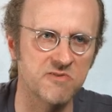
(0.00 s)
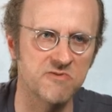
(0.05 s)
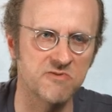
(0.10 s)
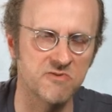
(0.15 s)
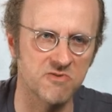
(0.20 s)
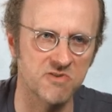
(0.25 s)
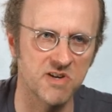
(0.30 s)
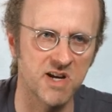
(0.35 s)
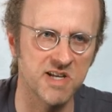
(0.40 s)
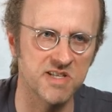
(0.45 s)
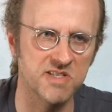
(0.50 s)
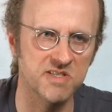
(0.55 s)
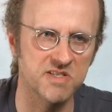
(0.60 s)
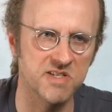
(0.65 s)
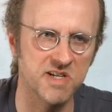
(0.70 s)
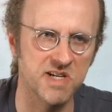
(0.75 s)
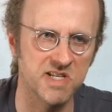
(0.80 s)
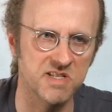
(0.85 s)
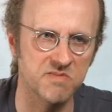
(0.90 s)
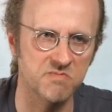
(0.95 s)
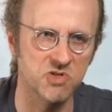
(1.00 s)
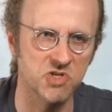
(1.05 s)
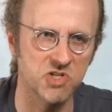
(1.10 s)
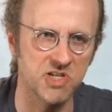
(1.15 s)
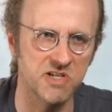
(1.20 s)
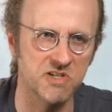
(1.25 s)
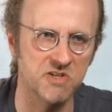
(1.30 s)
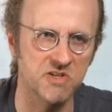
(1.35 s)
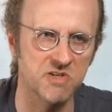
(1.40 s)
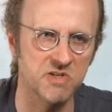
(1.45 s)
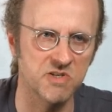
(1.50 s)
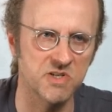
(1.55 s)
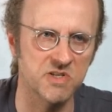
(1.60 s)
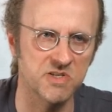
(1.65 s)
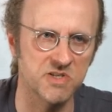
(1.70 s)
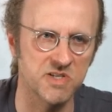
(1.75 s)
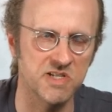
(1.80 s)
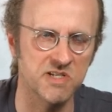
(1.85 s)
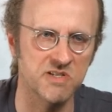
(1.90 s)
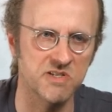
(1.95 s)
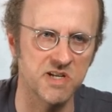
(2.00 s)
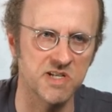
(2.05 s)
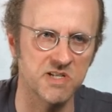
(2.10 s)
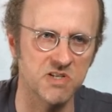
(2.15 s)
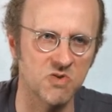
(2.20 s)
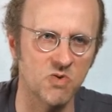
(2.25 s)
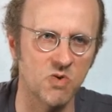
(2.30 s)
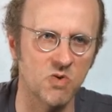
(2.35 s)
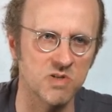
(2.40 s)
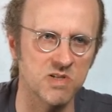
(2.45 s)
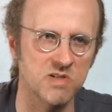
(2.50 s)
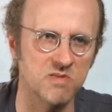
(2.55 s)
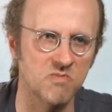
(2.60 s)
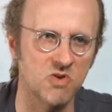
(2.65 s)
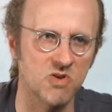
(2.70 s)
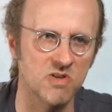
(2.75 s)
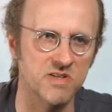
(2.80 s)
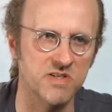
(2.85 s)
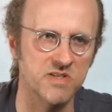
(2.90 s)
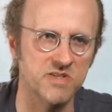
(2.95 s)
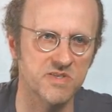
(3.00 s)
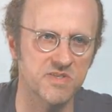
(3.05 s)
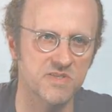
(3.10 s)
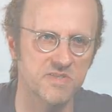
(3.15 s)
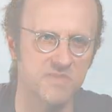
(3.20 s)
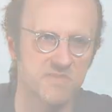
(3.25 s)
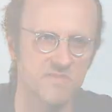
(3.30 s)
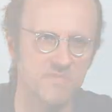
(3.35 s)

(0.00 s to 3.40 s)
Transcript: for us as machine learners and causal modelers.